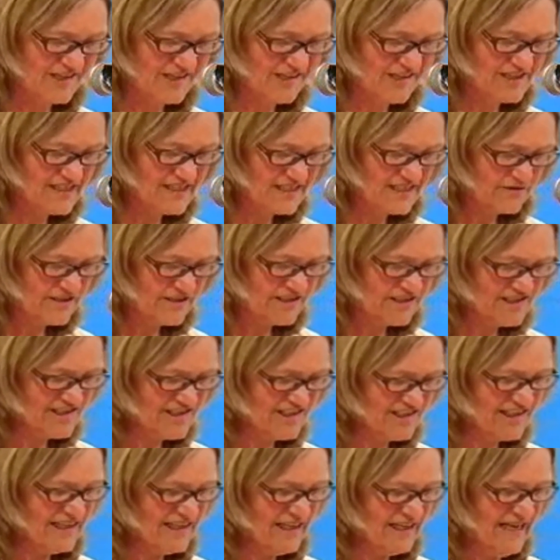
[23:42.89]

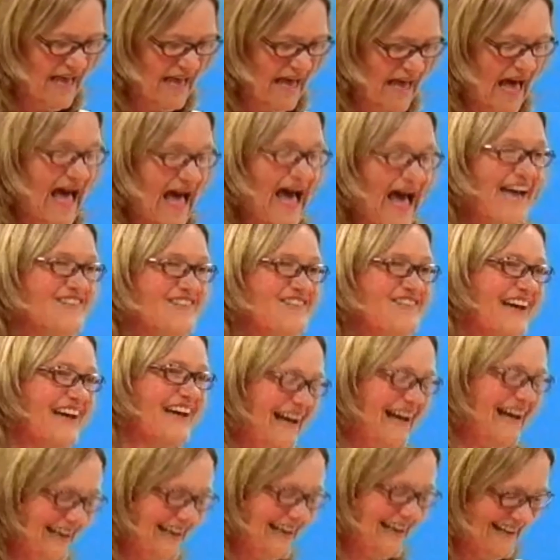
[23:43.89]
seriously, and
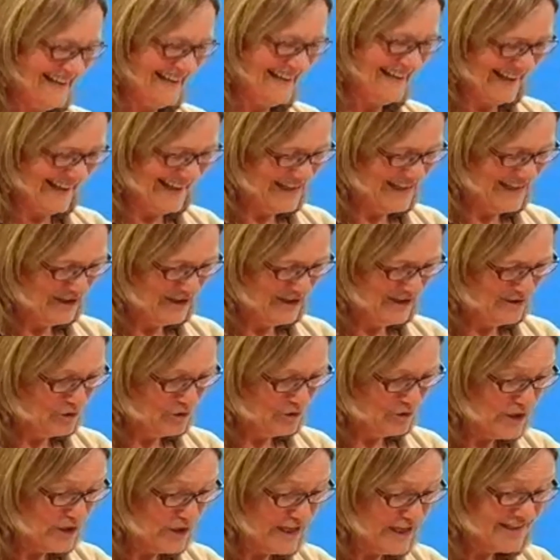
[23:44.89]
a la Noel
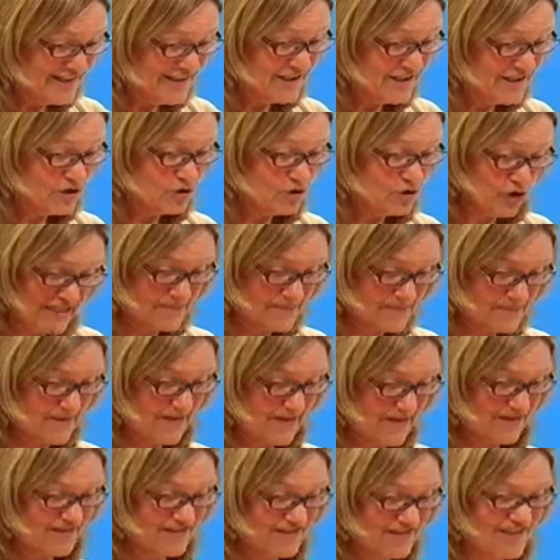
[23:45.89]
Whelan,
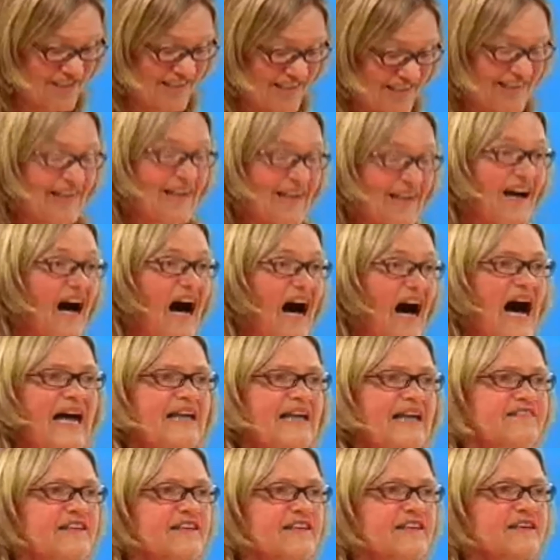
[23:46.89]
transparency.
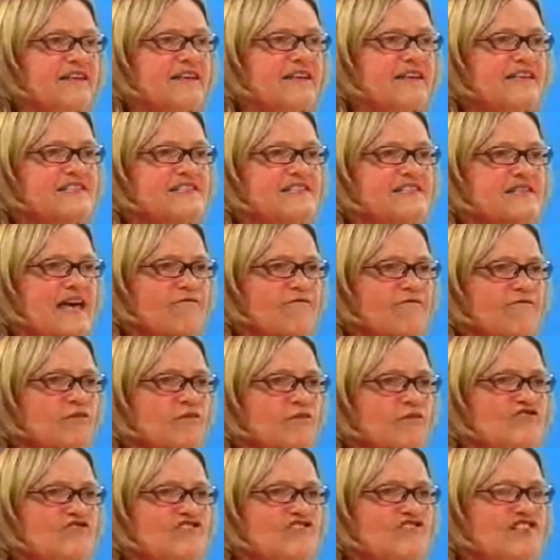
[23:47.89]
I think
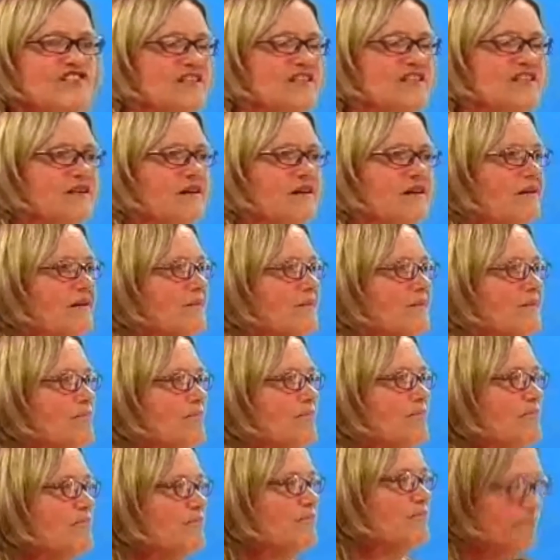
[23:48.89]
everyone sitting on a
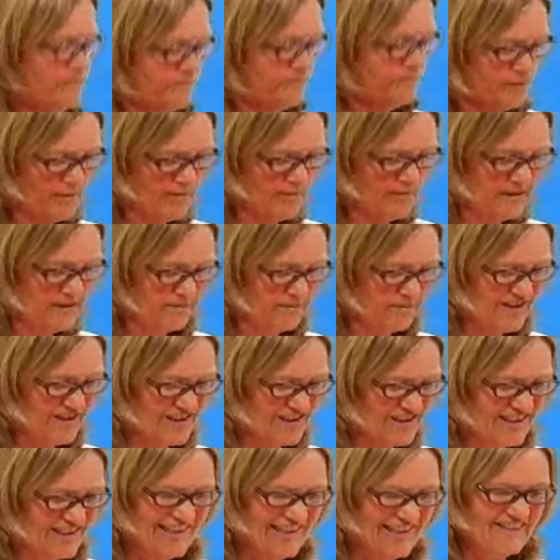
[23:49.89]
public
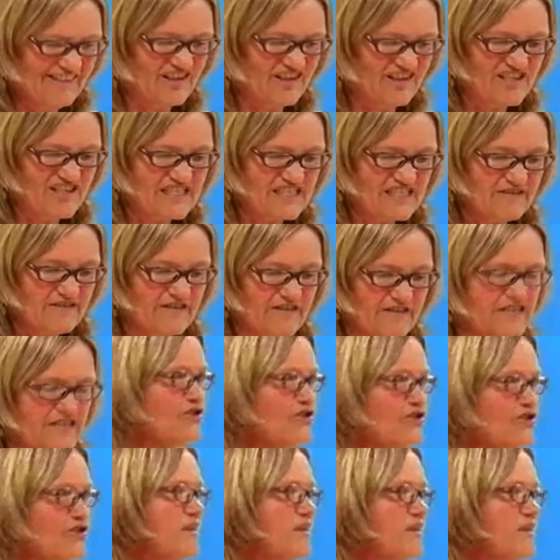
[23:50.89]
body, their CVs
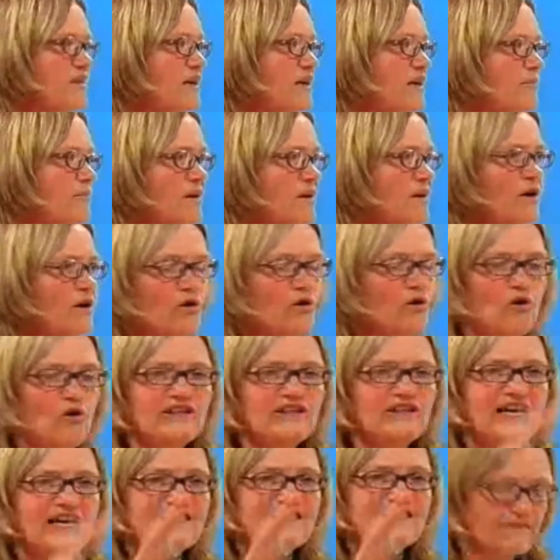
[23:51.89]
should be up, all
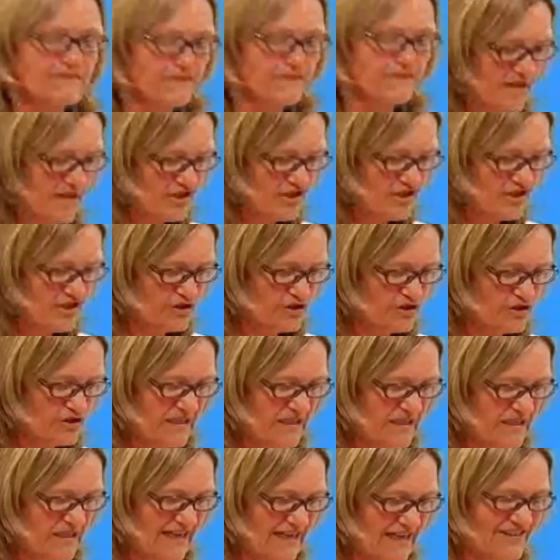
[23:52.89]
that information should
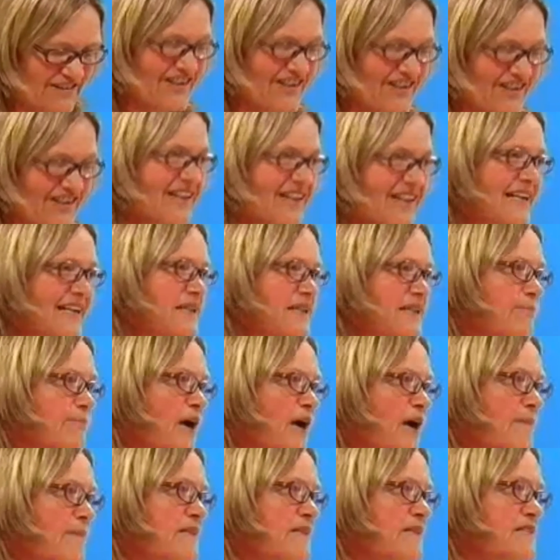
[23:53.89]
be out there. The
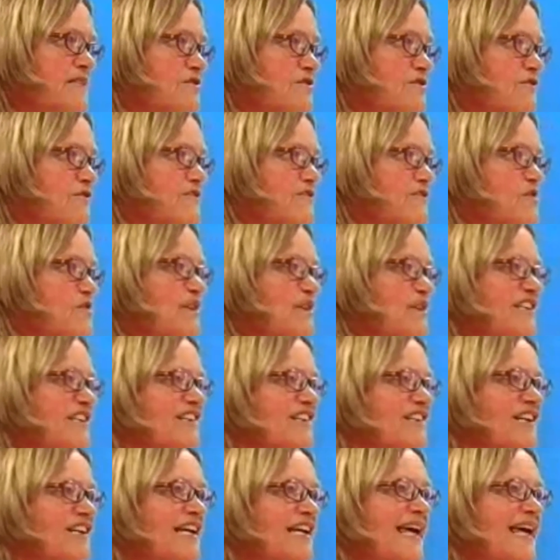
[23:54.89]
Prime Minister of
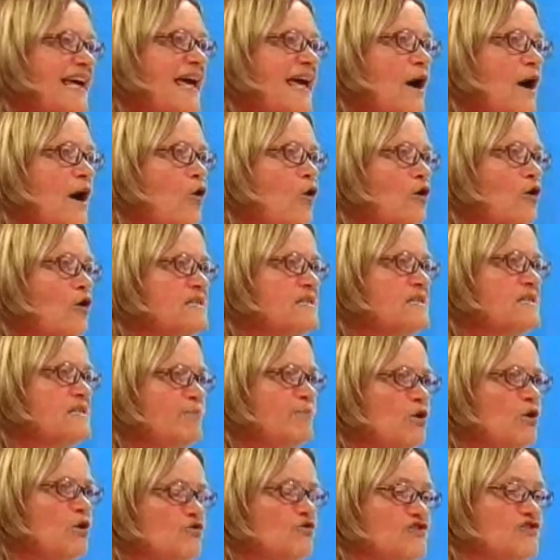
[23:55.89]
Sweden, all his
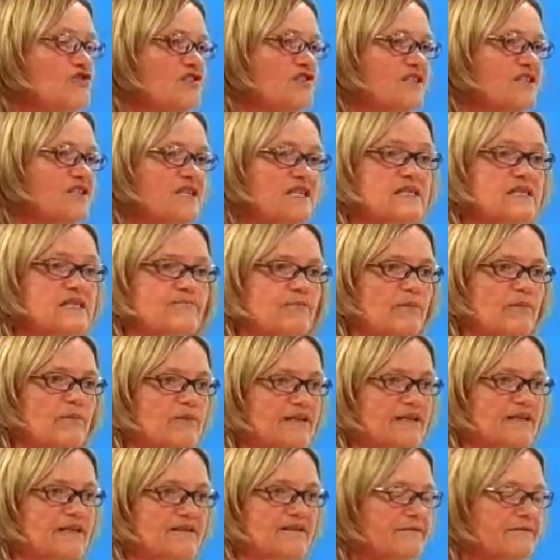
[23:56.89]
post is public.